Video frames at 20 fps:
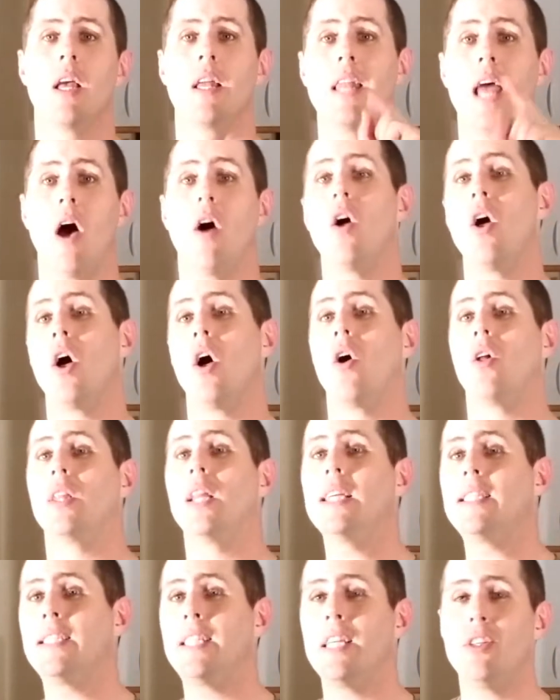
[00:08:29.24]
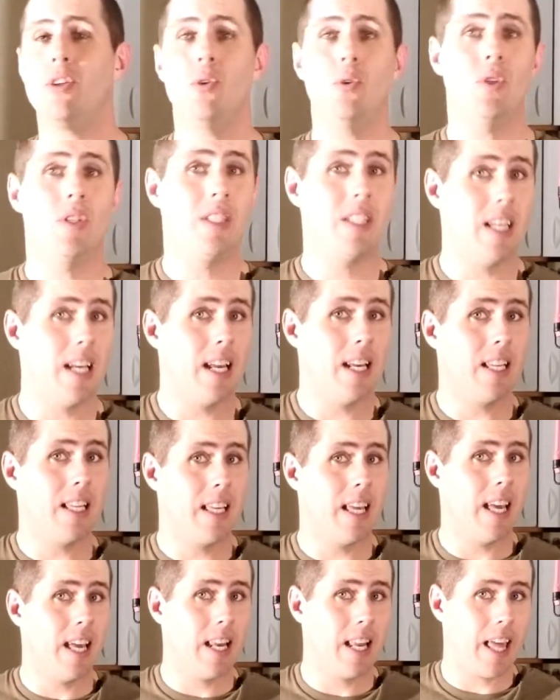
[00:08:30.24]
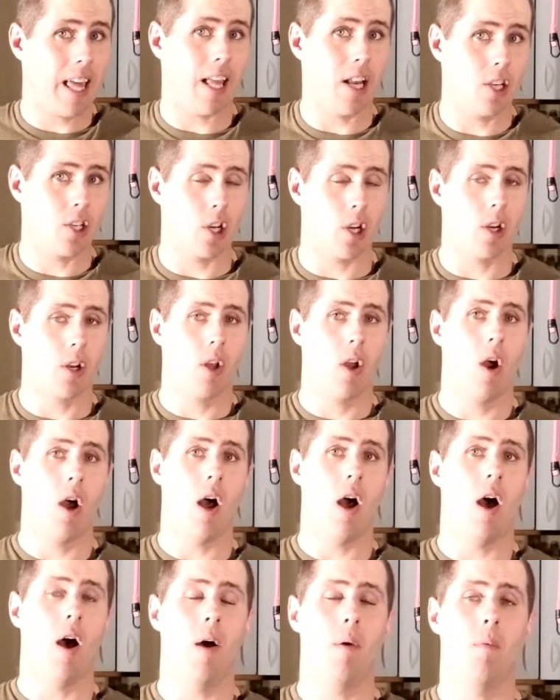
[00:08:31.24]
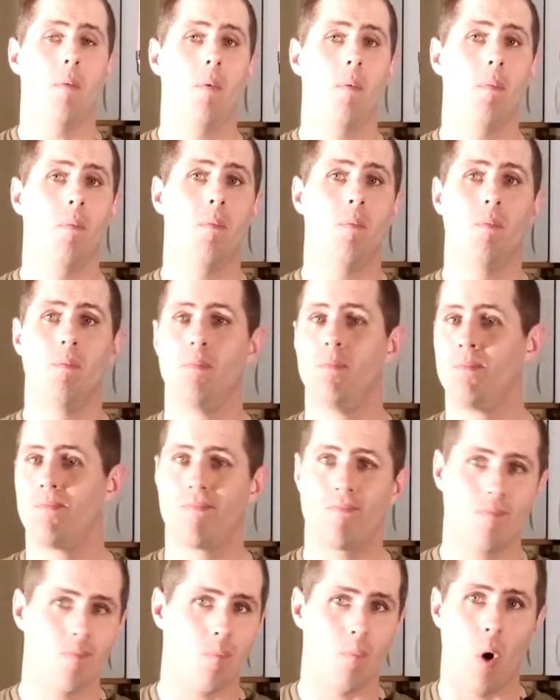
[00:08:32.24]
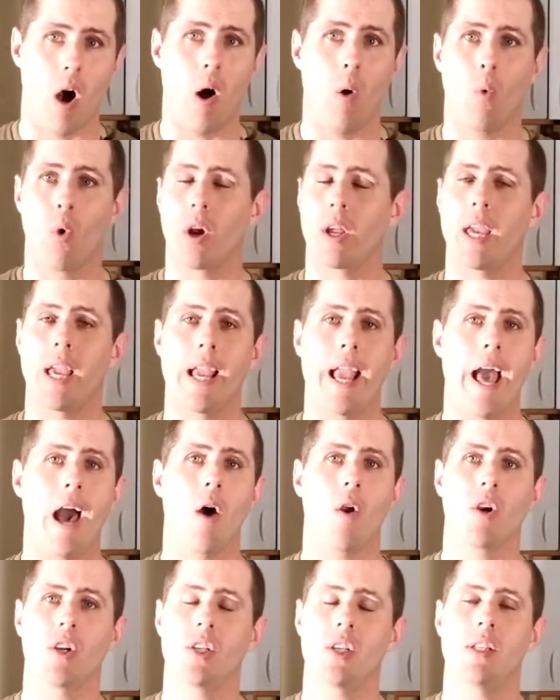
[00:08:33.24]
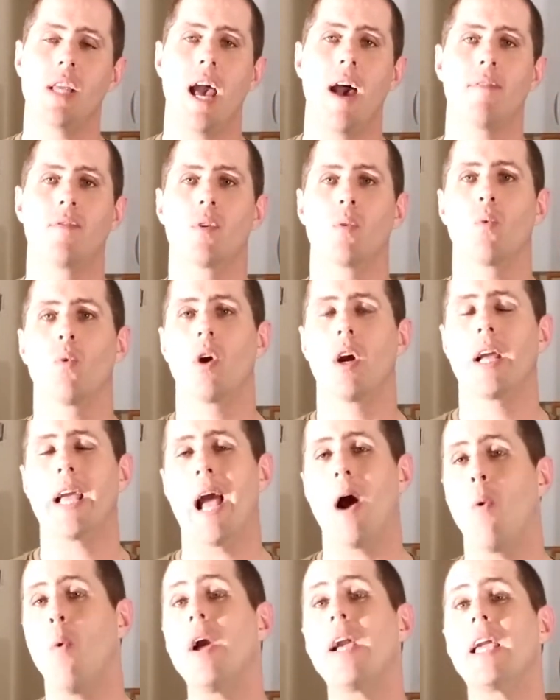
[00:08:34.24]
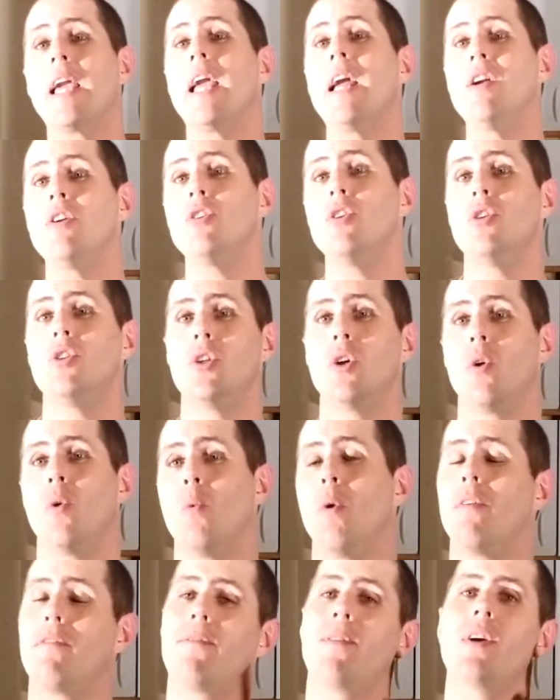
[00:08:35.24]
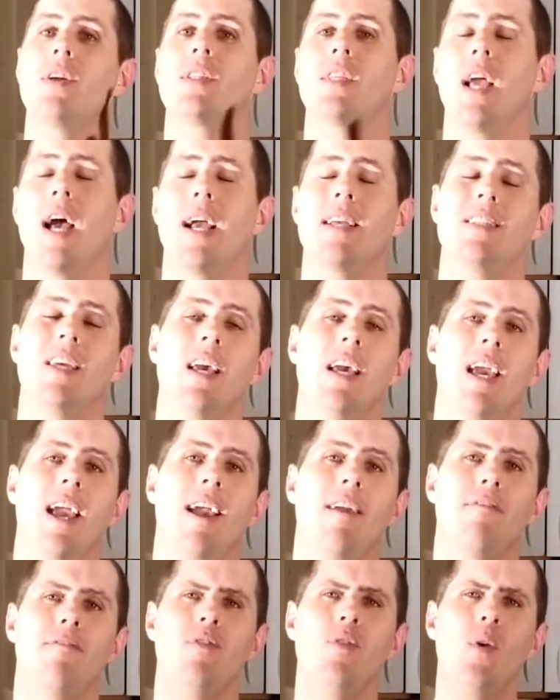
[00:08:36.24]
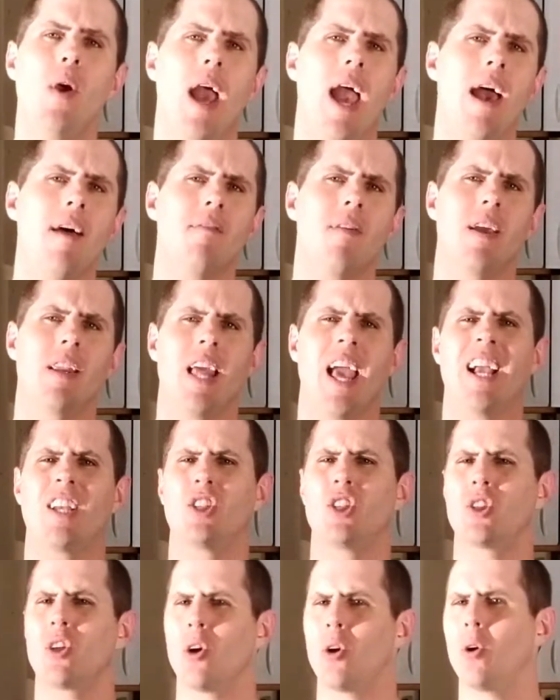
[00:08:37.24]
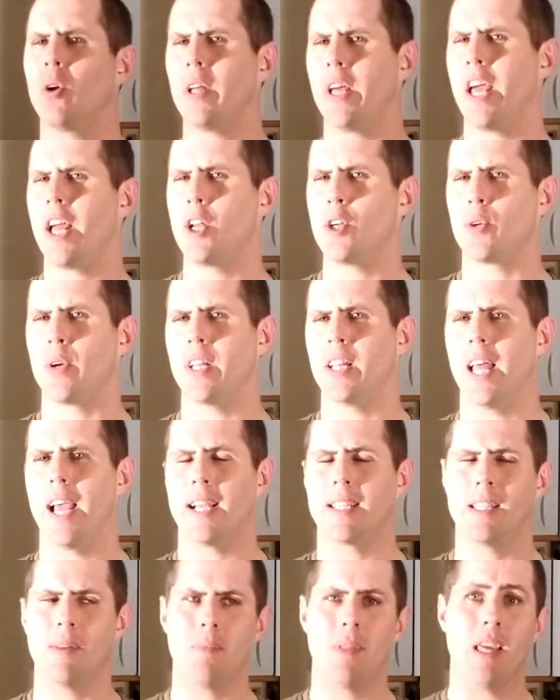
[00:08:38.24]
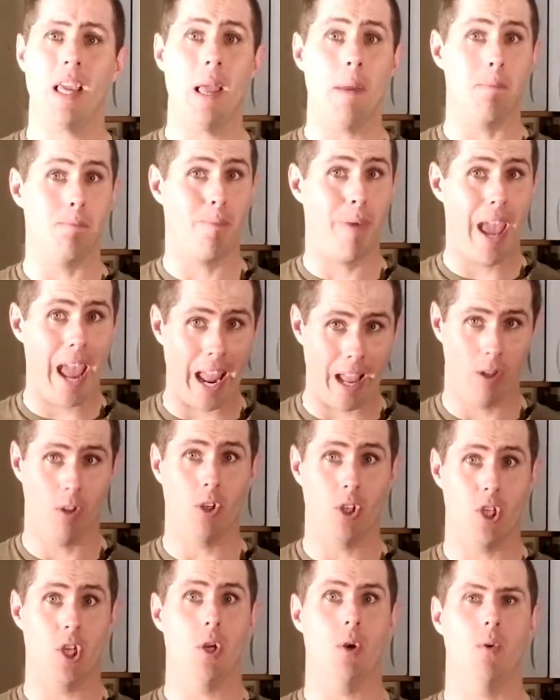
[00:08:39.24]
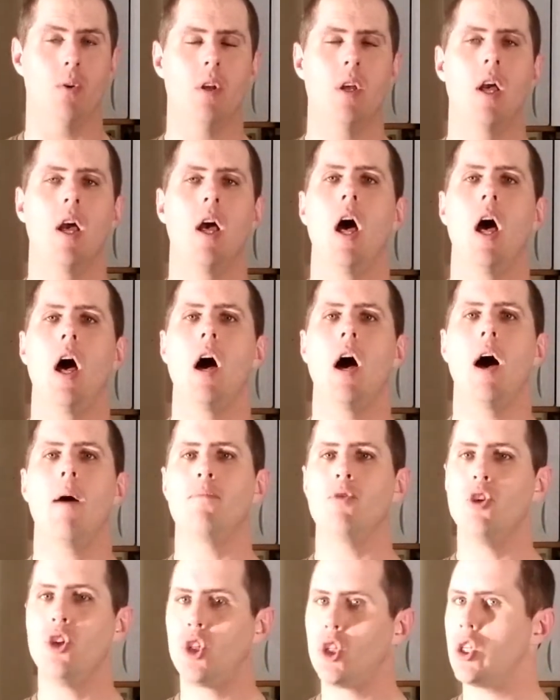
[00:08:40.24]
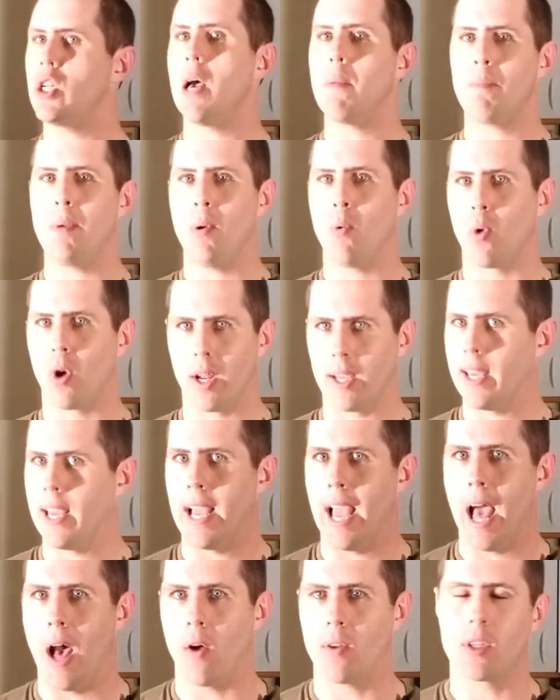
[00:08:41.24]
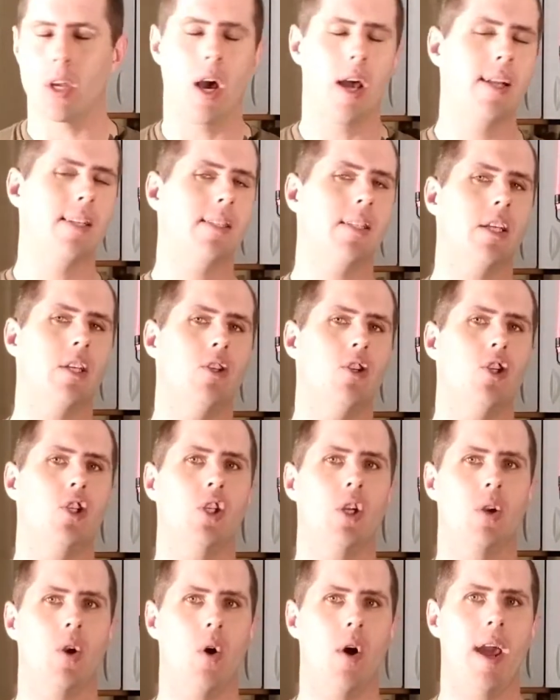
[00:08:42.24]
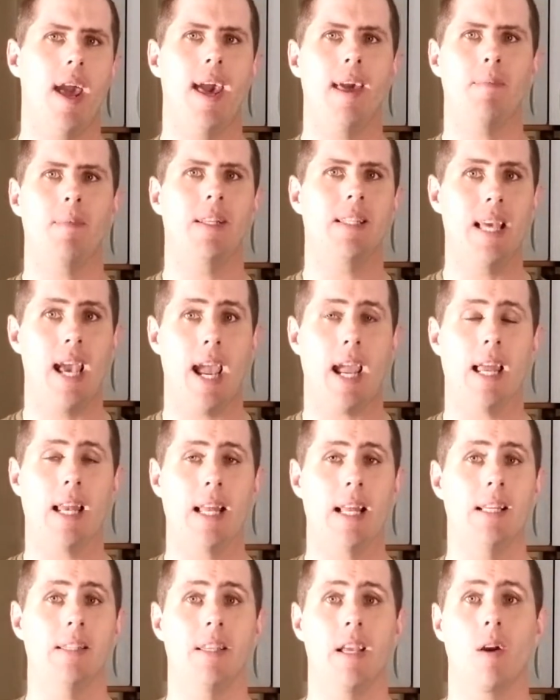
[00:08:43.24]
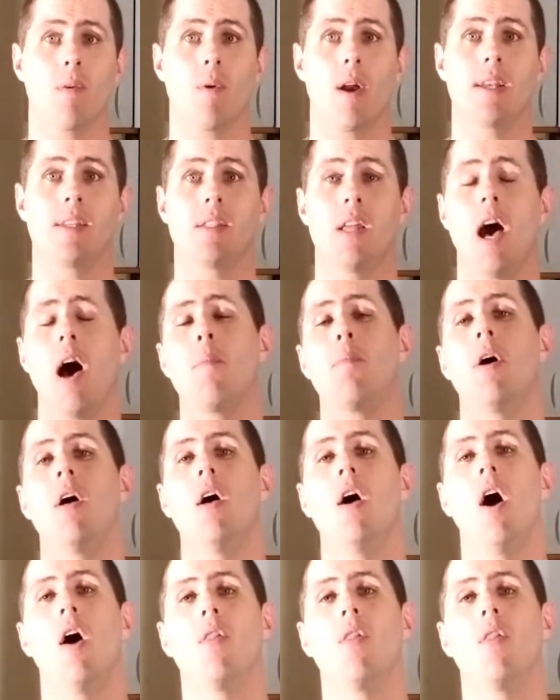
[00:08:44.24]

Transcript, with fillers: Now, let's say you did get injured uh, while working out or just after workout. What can you do? Well, first guys, if you have an external injury, like something impaled you, um, you should not be working out. Honestly, you should go ahead and be taking it easy and rest up.